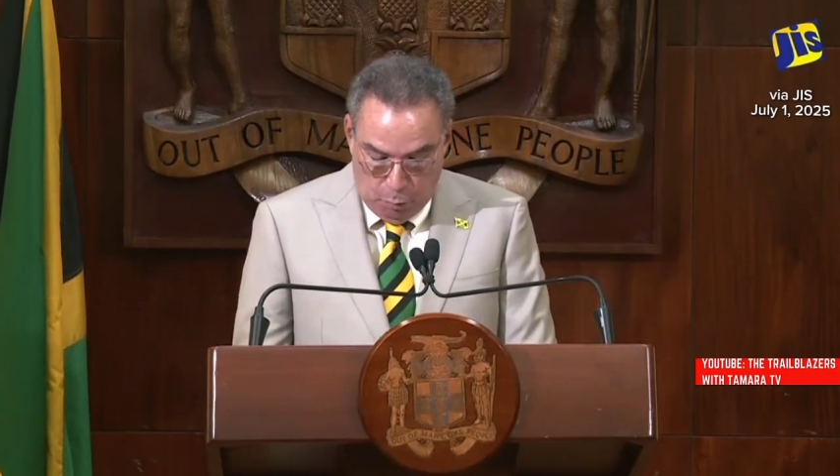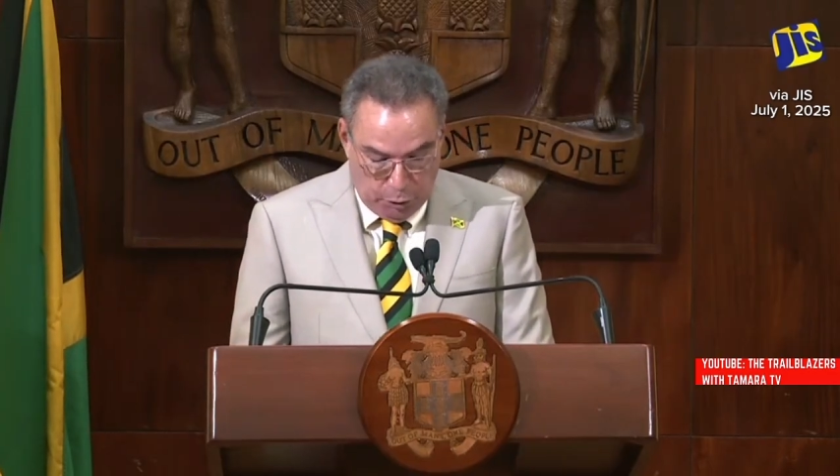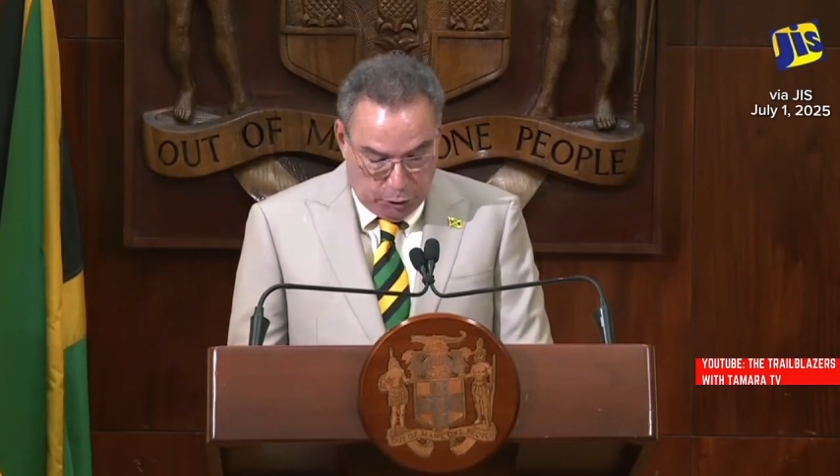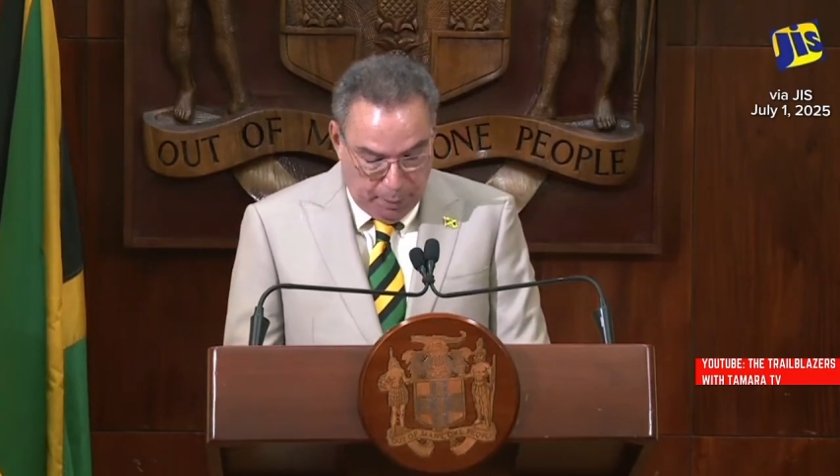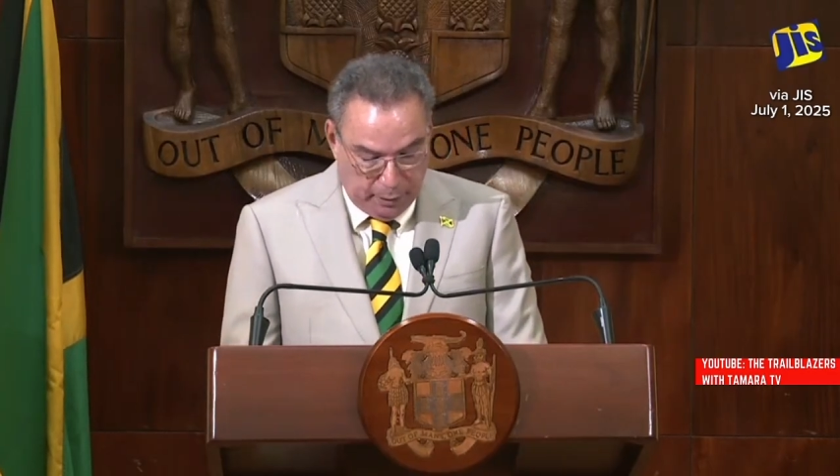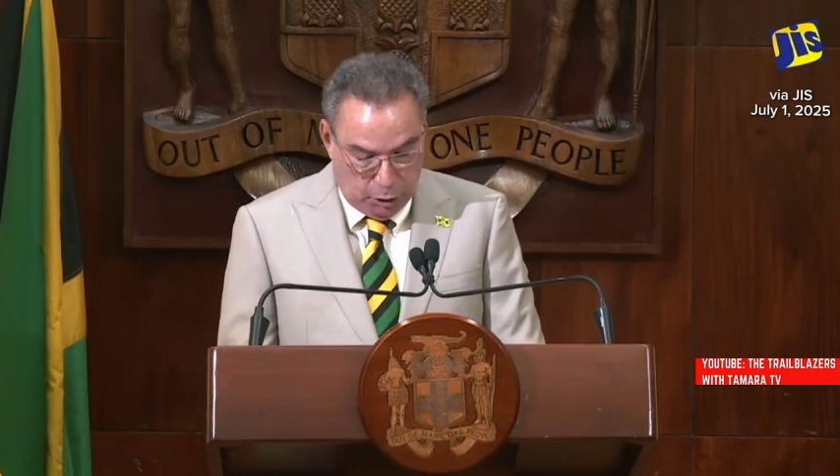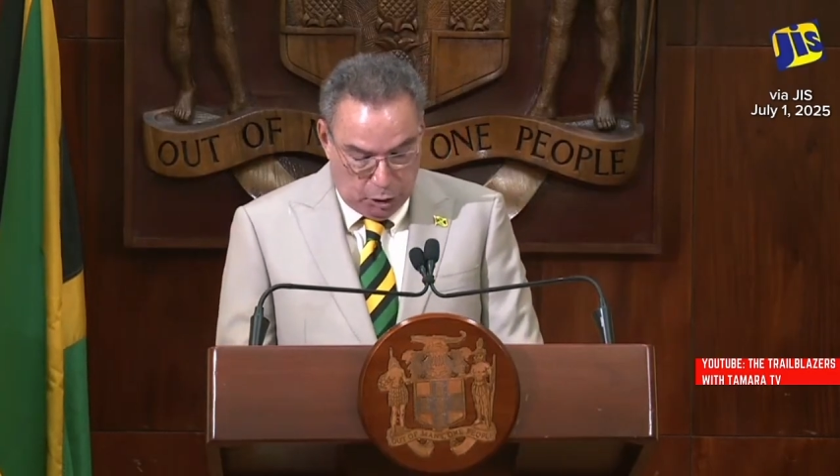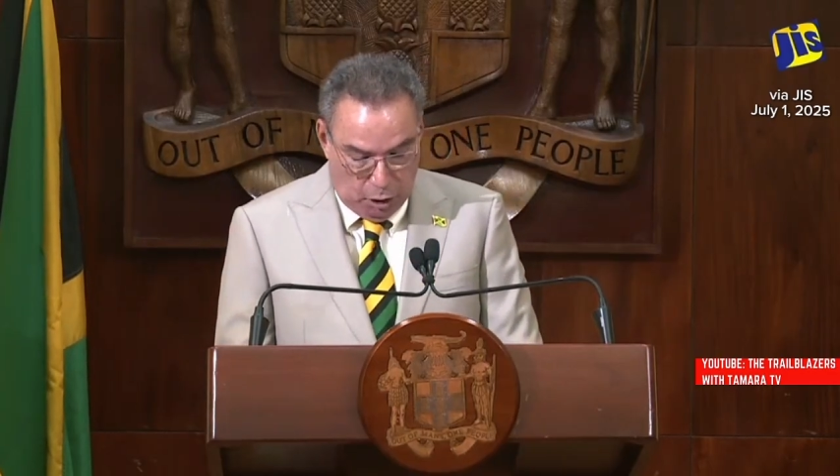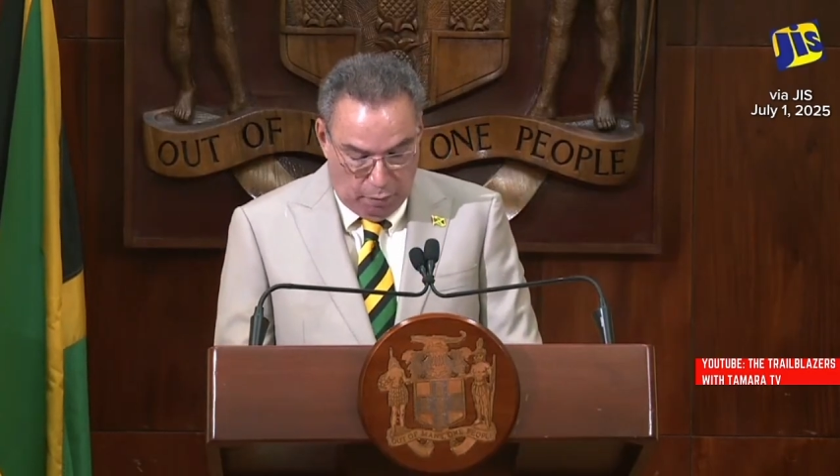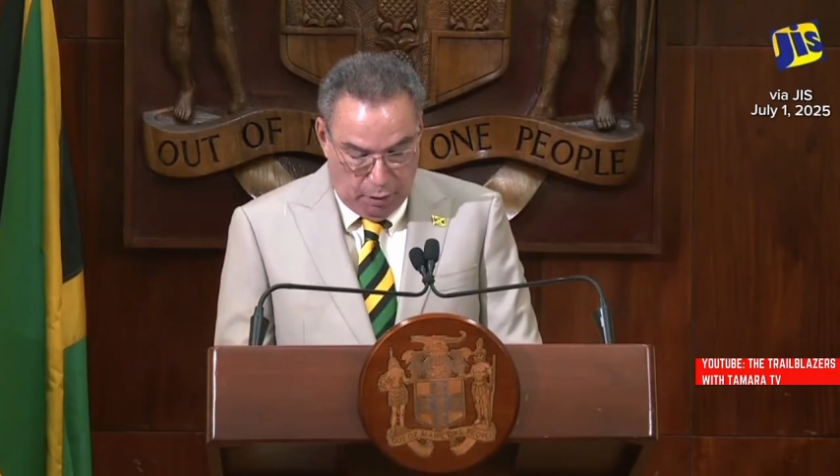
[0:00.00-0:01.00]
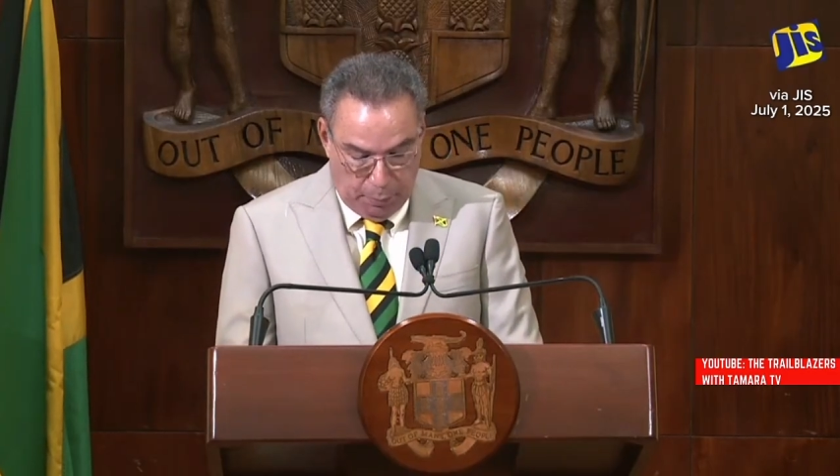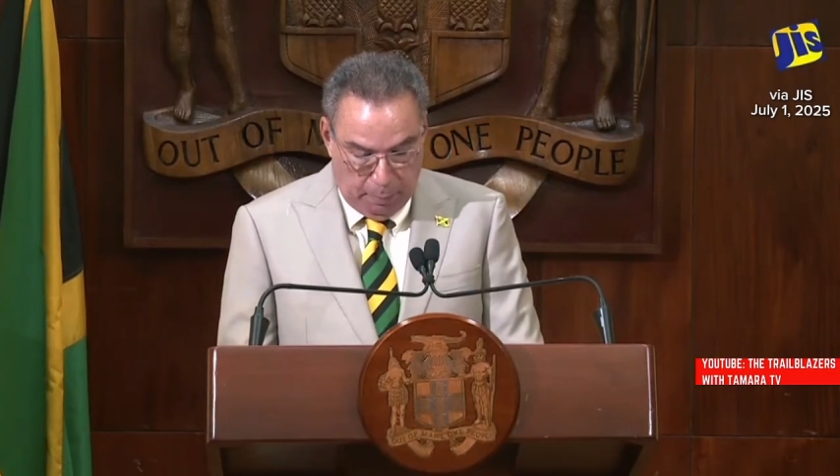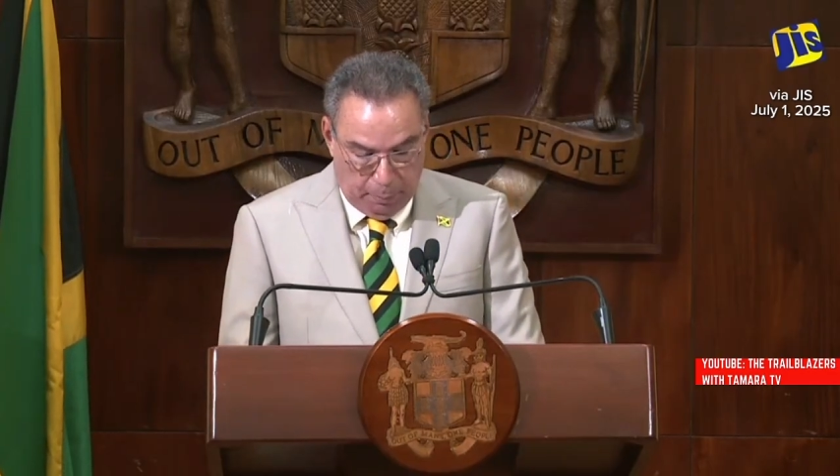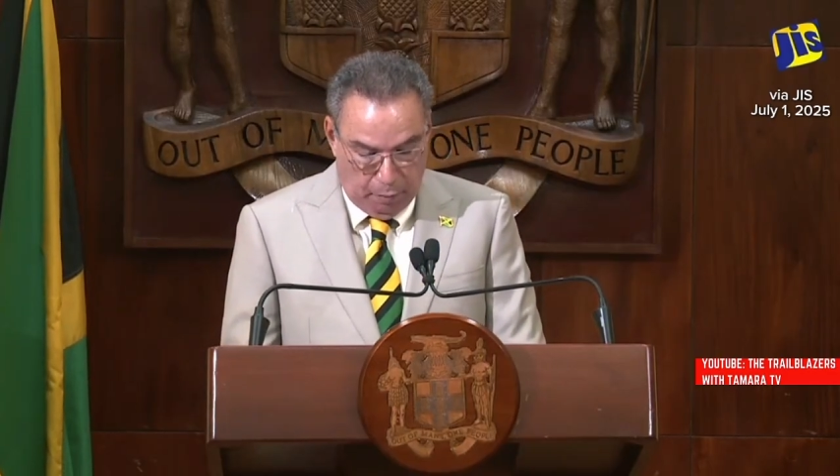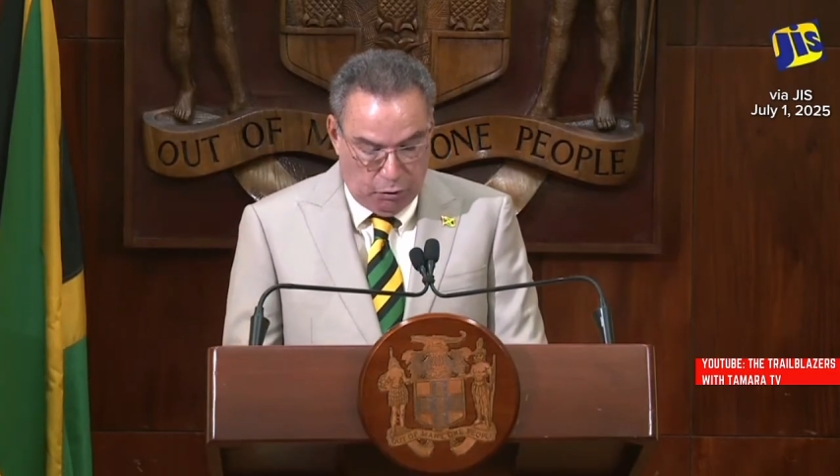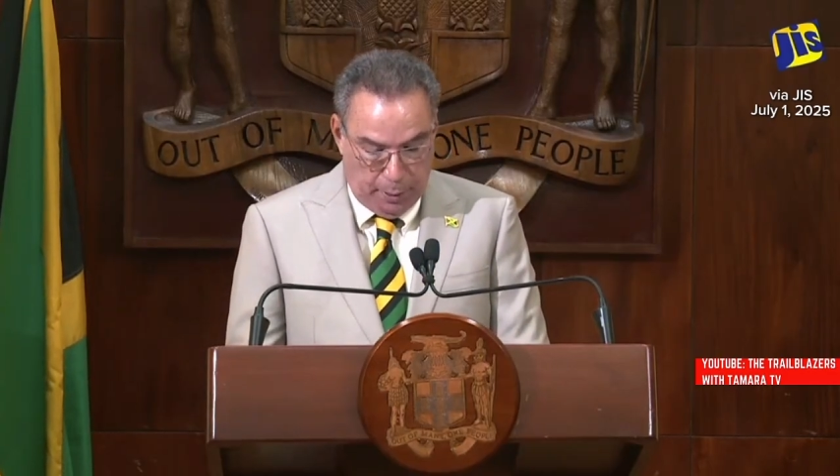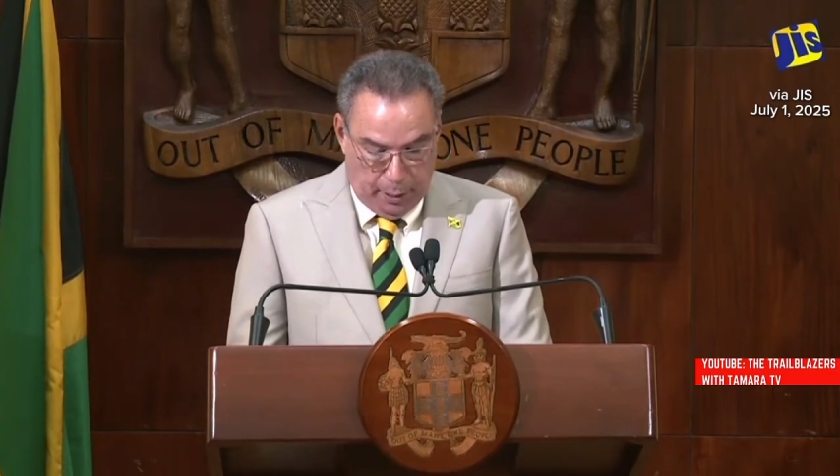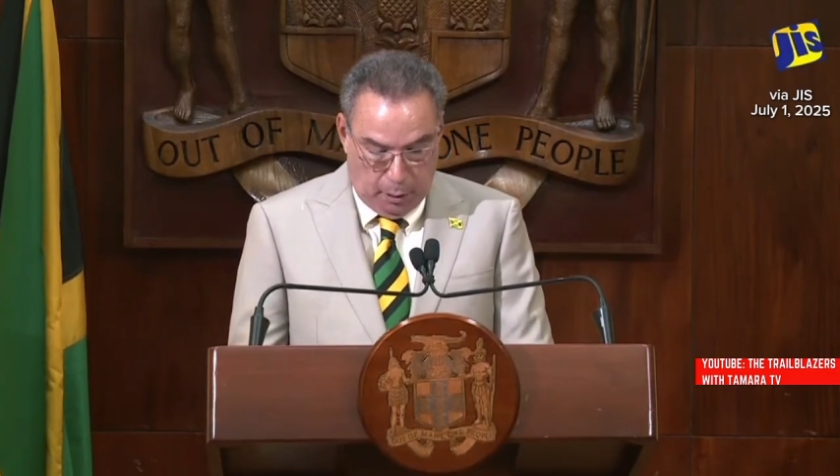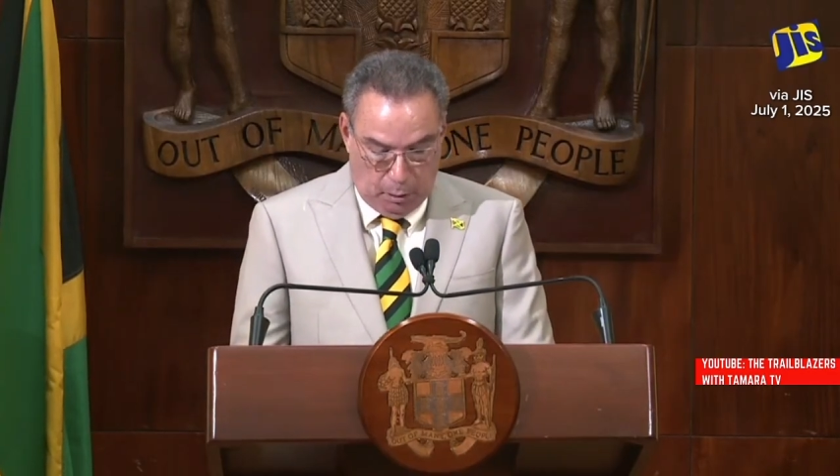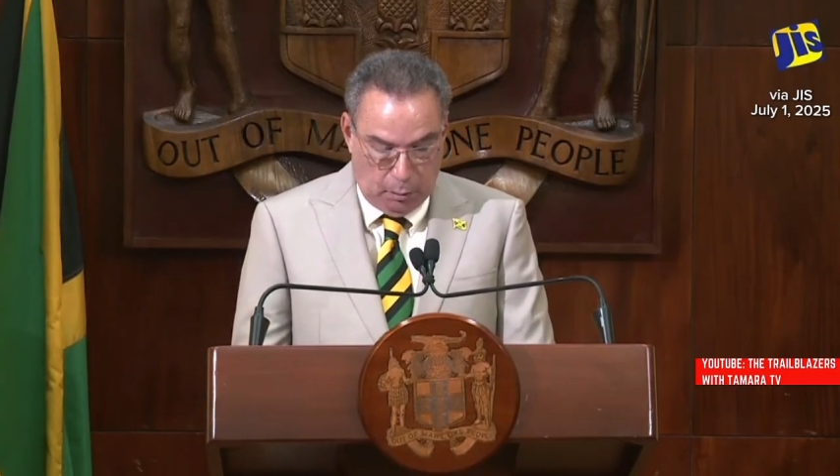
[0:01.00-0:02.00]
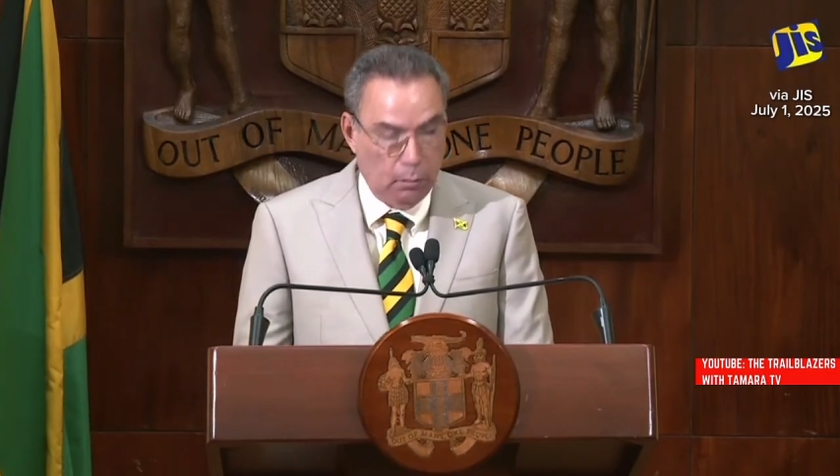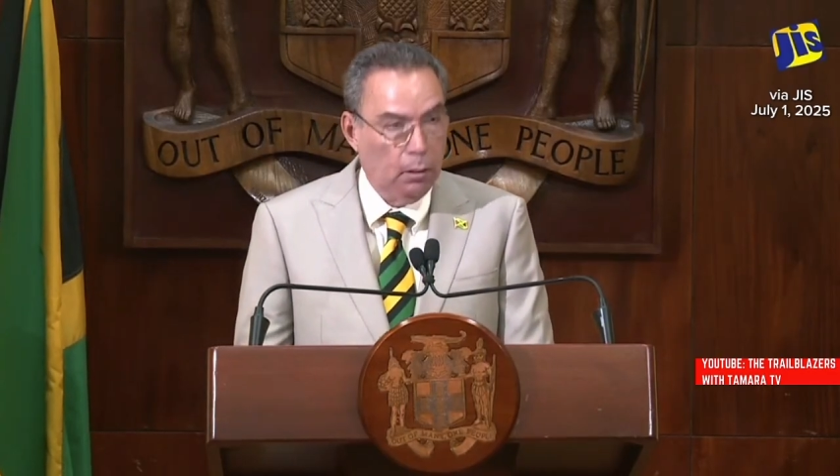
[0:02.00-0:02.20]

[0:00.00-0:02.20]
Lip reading: which better serve the people of Jamaica.